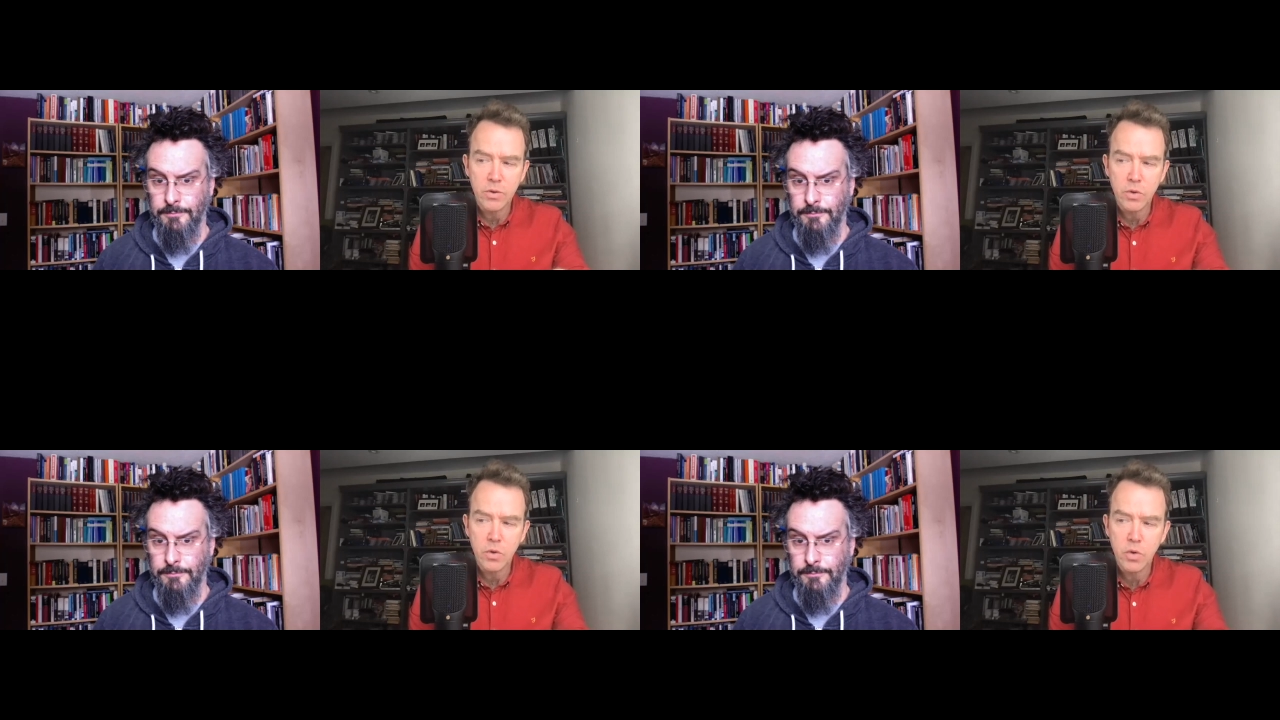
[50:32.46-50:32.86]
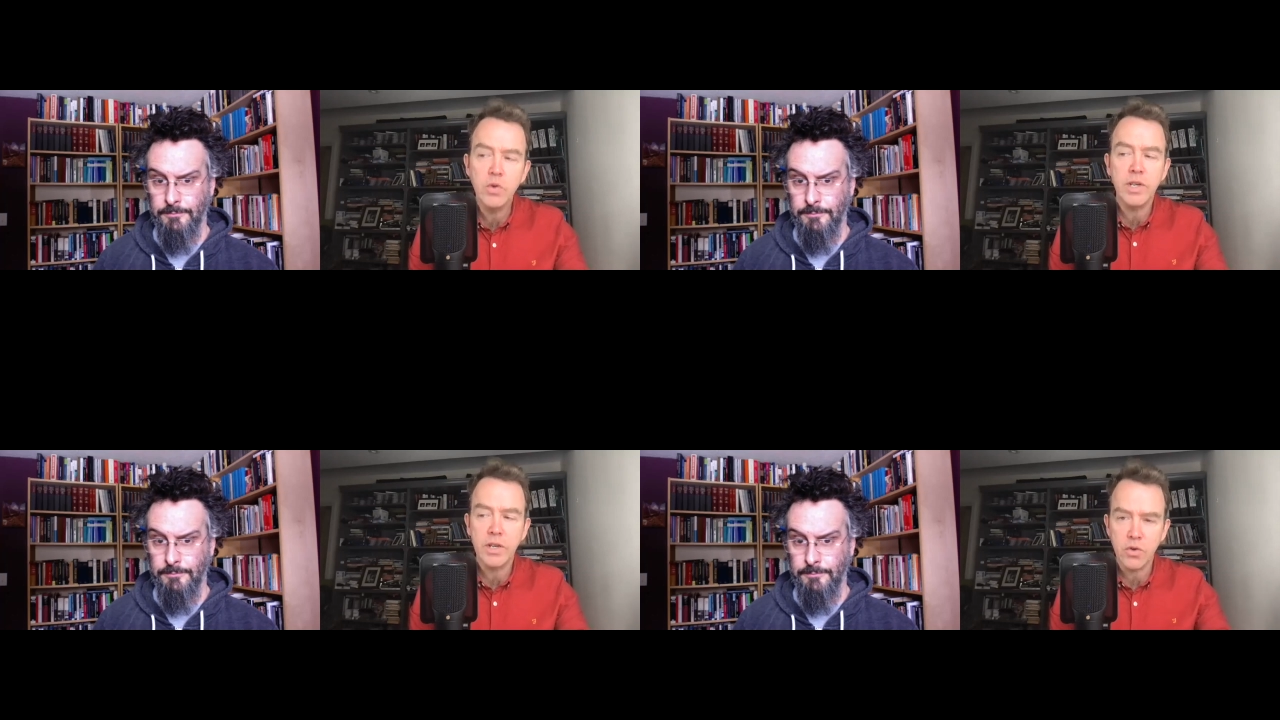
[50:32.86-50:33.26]

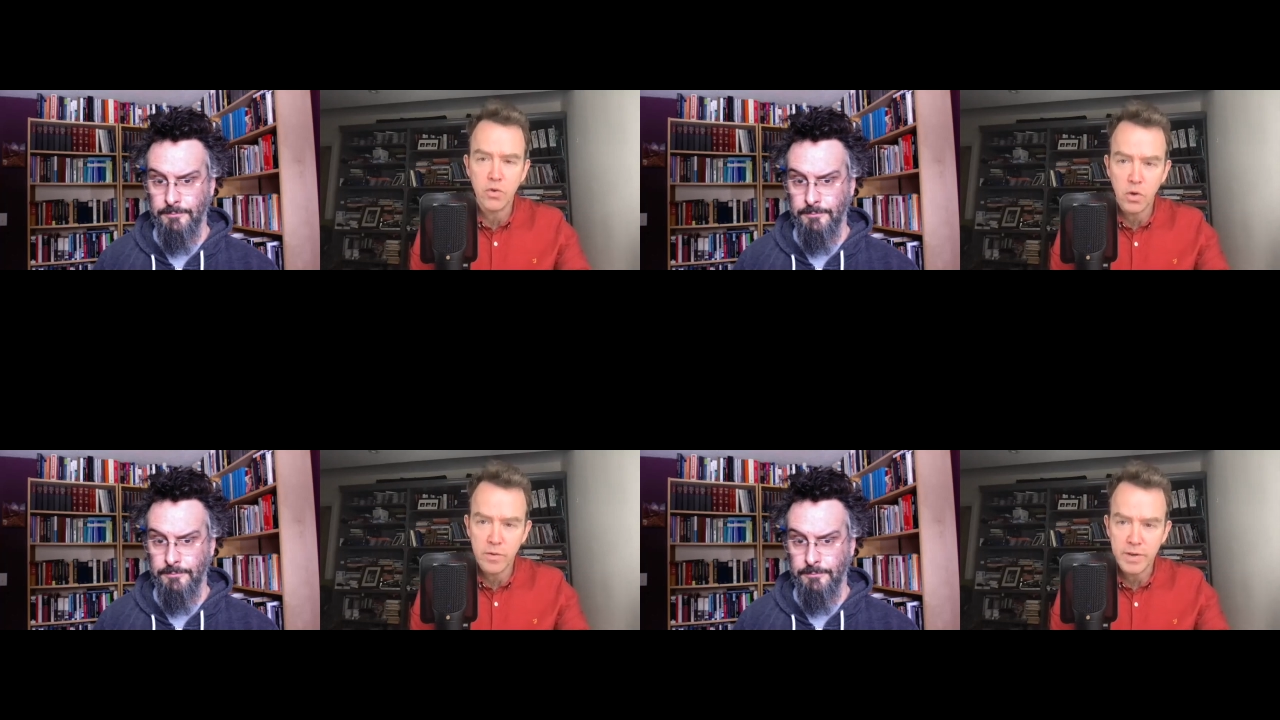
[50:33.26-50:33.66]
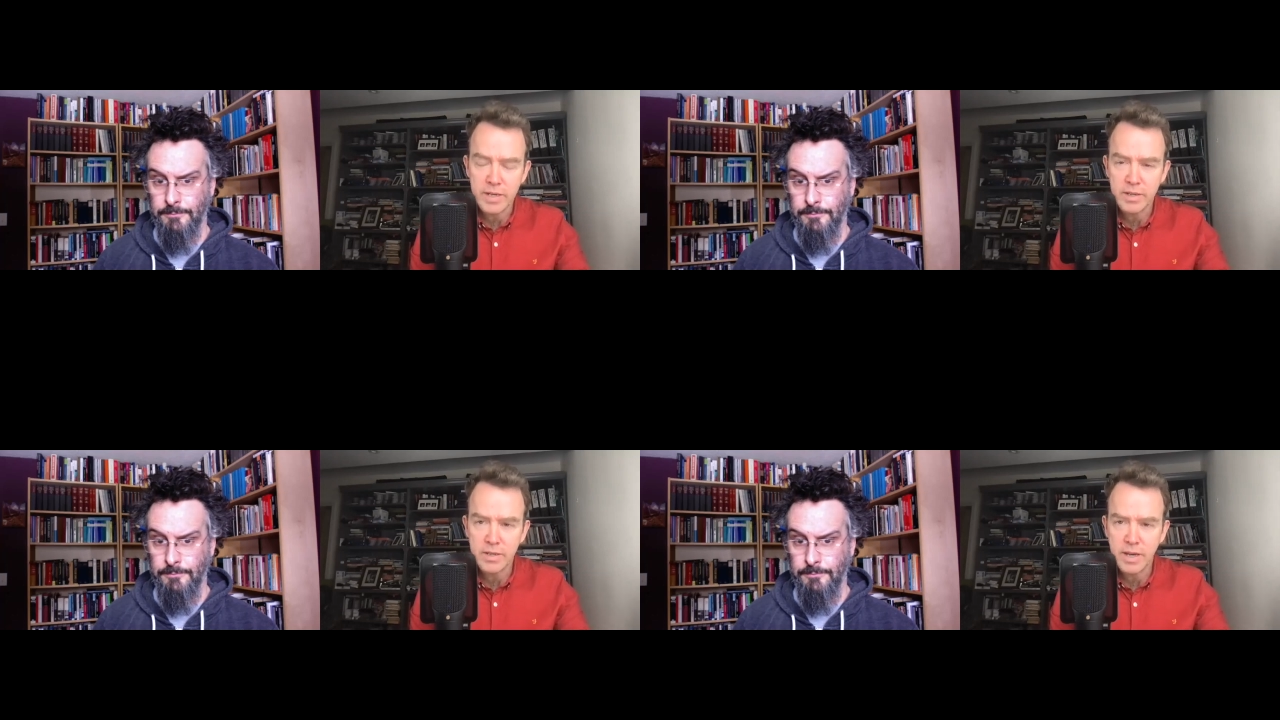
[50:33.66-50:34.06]
Speaker 1: who's in control of it
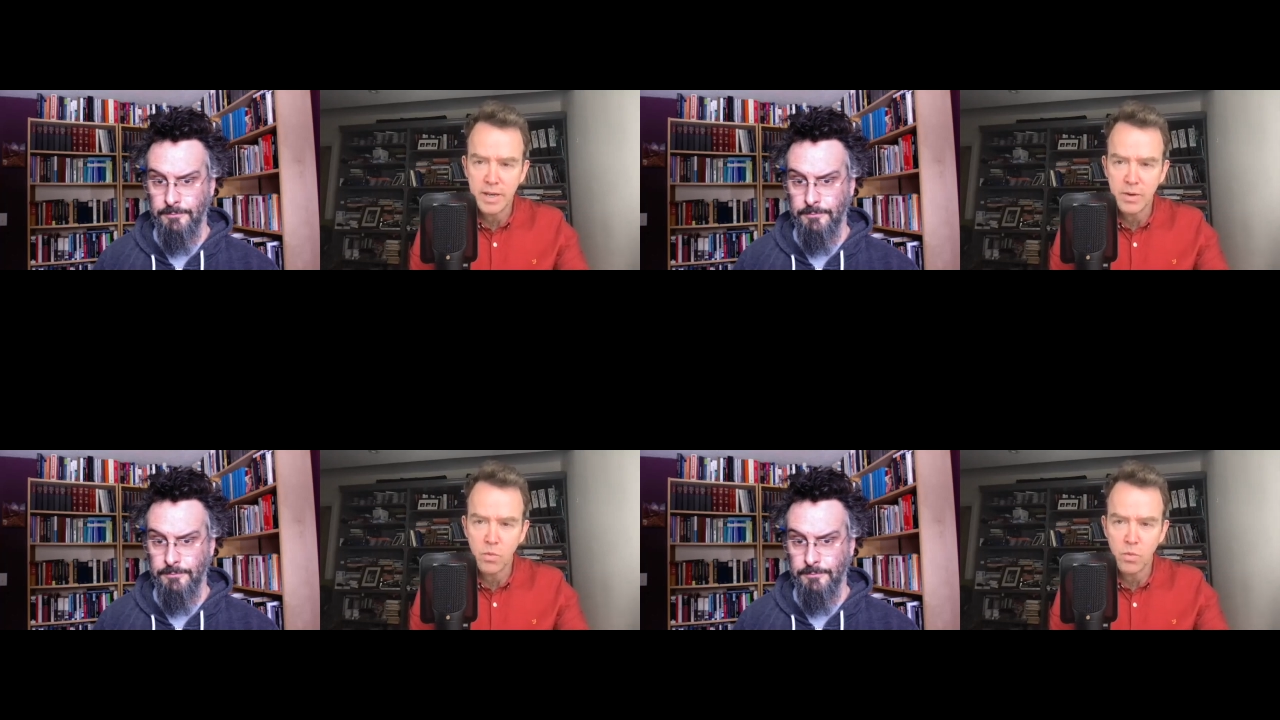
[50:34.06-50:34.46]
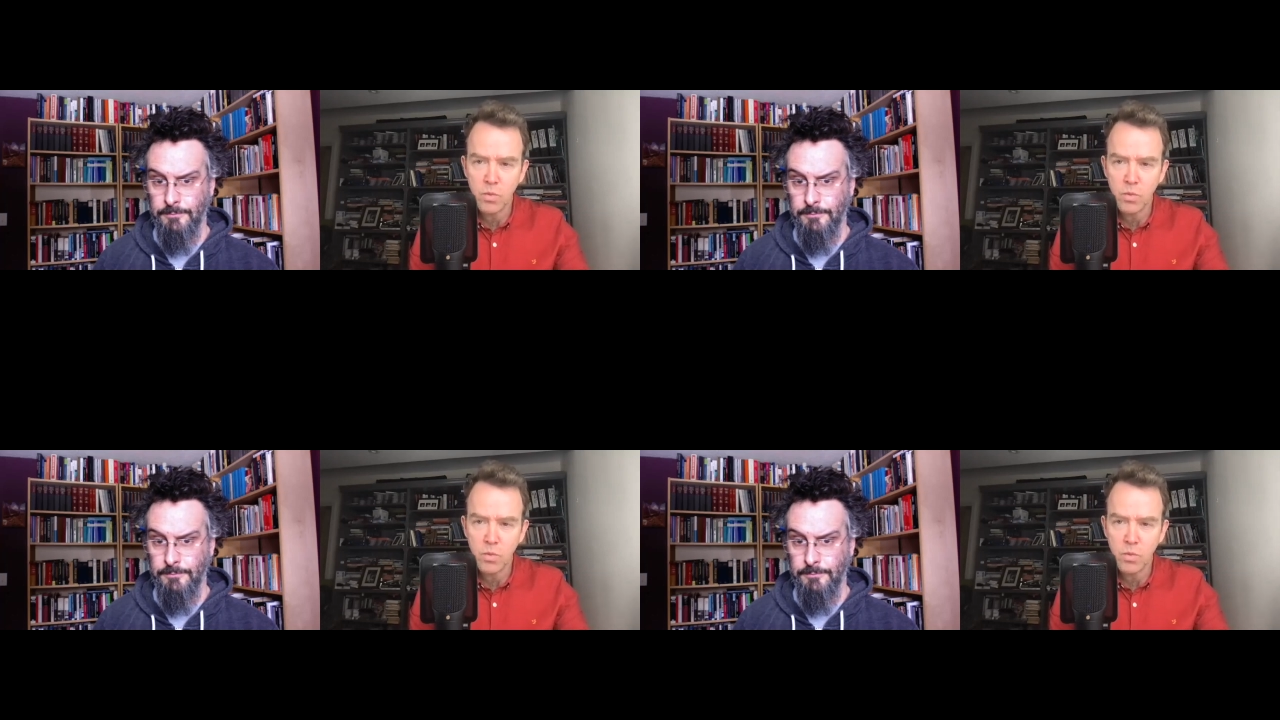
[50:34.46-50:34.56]
and